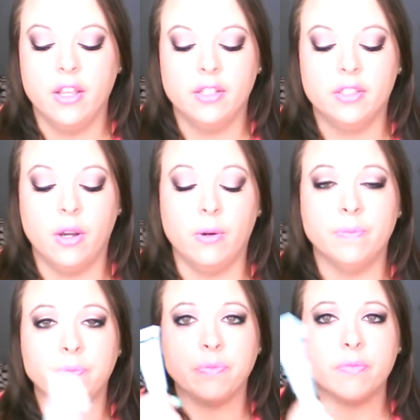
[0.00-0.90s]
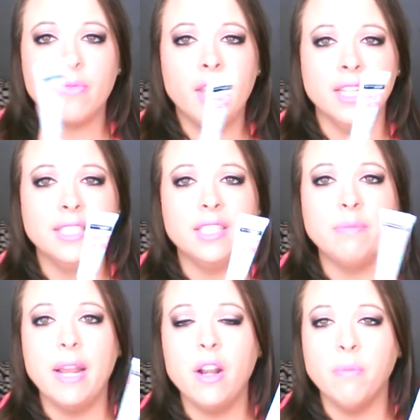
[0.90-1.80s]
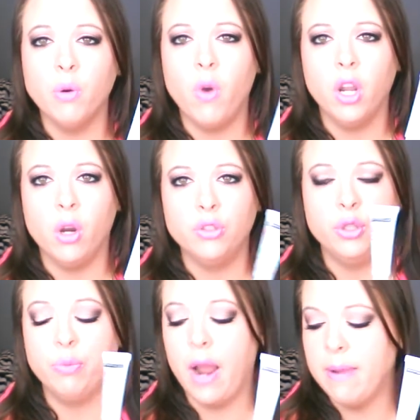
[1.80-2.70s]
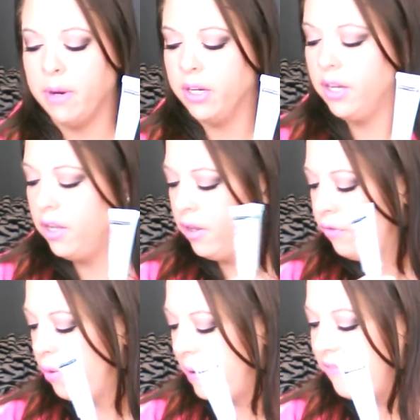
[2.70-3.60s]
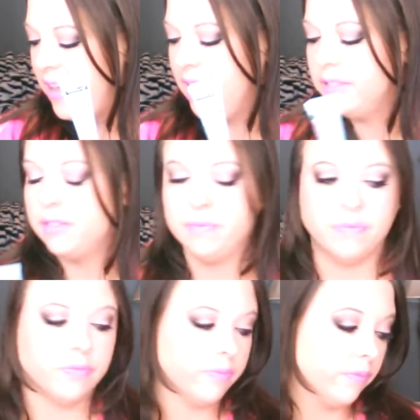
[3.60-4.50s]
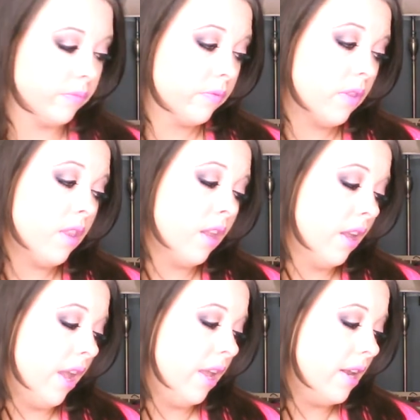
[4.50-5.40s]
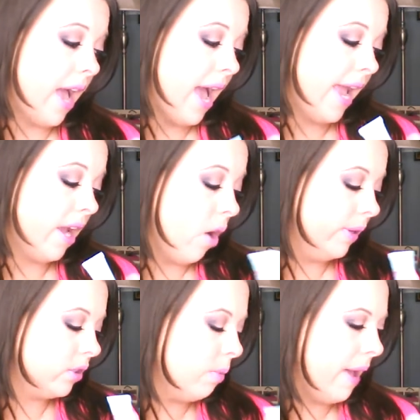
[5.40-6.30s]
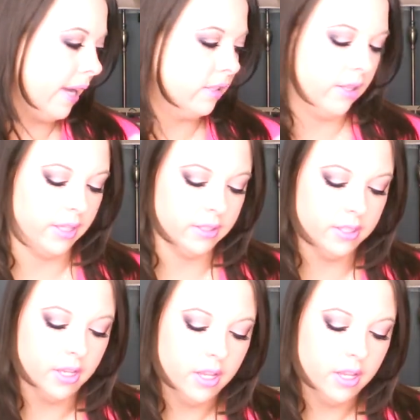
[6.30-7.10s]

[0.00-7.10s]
So this is my #1 go-to primer for my face, and I always go back to this.